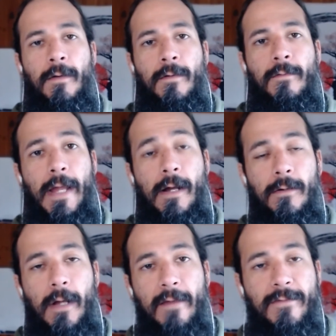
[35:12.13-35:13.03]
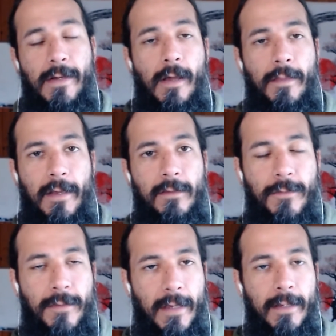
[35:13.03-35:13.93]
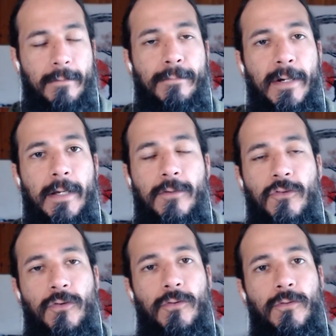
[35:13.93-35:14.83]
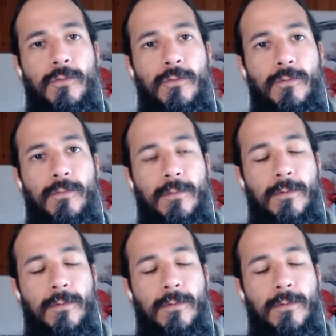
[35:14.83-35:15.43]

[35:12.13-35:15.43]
For now, I have nothing else to say but to,